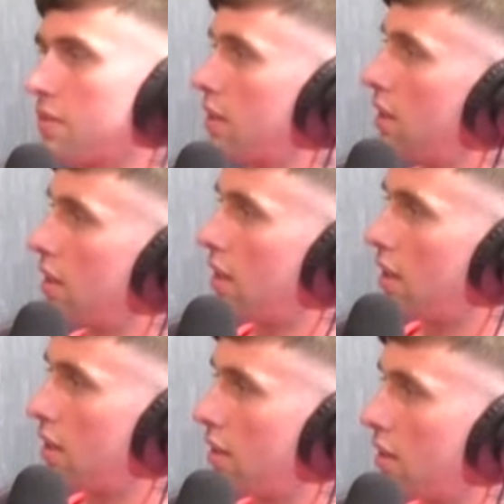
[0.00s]
was that the
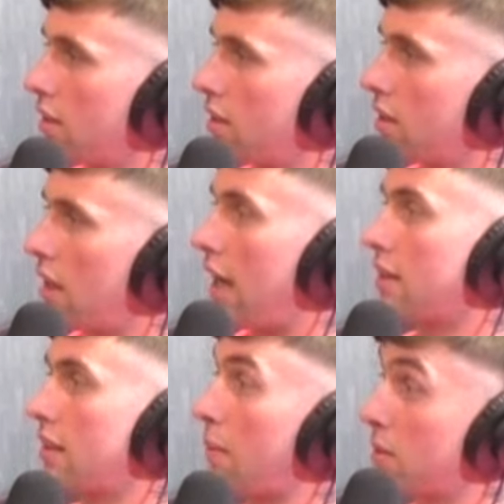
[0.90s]
super super team or
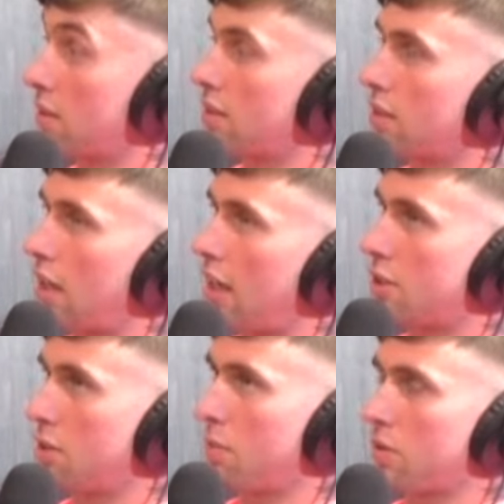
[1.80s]
something? That was, called or? Uh,
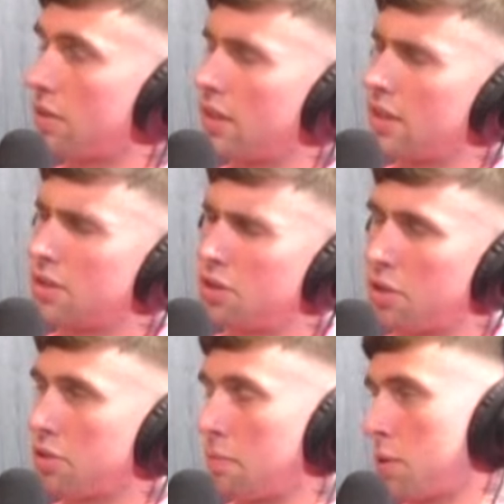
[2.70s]
super uh,
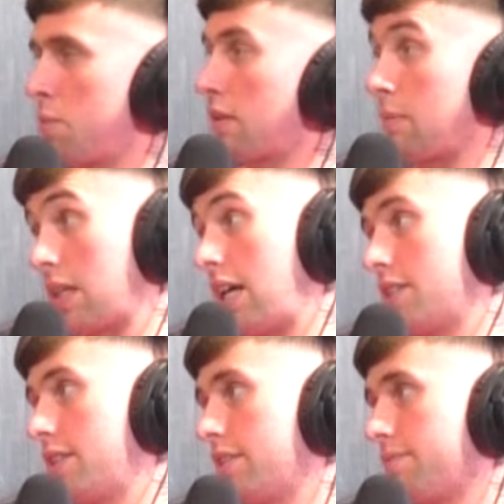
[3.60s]
junior super sport. That was
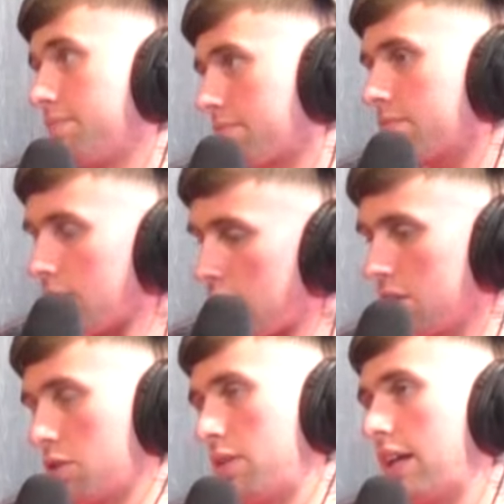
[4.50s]
last year. Junior super sport.
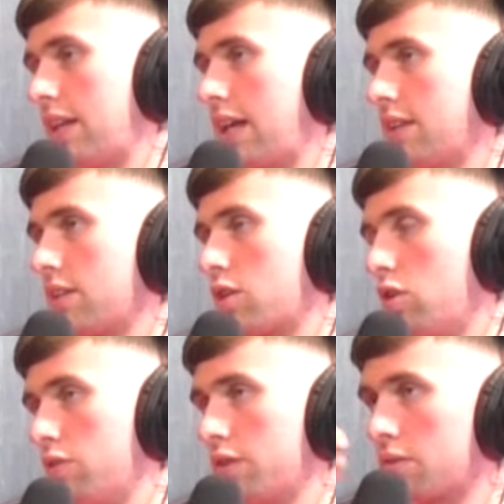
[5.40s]
Ah, so yes. in,
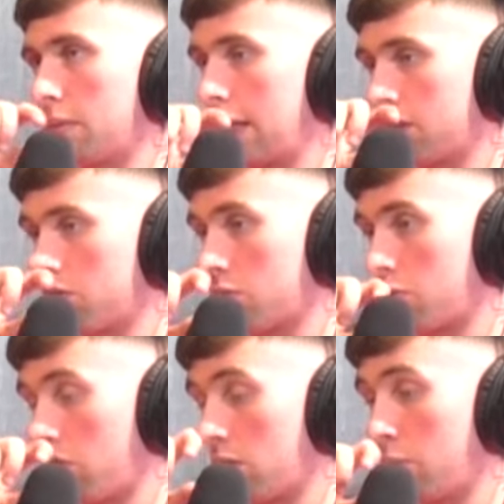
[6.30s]
COVID we had
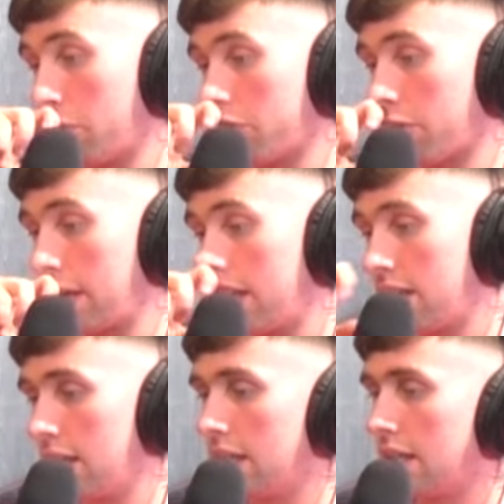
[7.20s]
rode a Moto 3
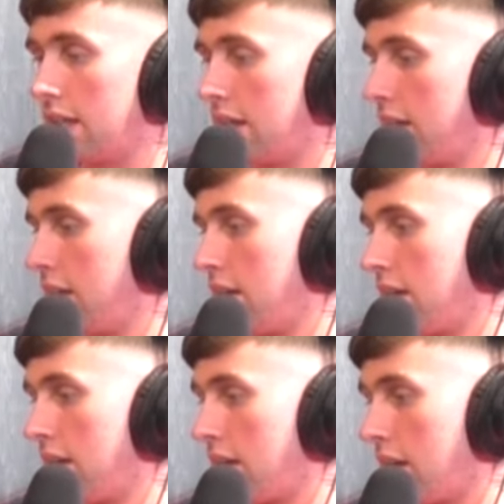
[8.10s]
mm-hmm.
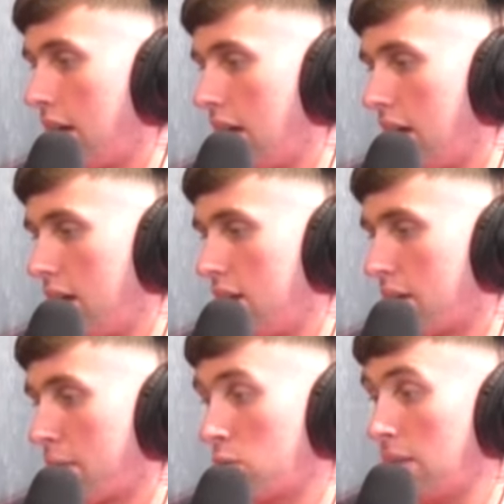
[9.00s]
and
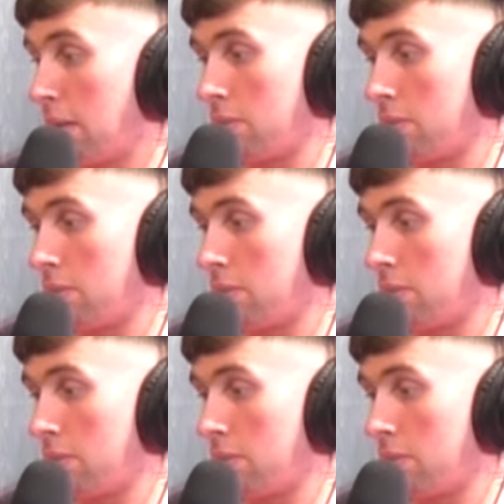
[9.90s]
it was only me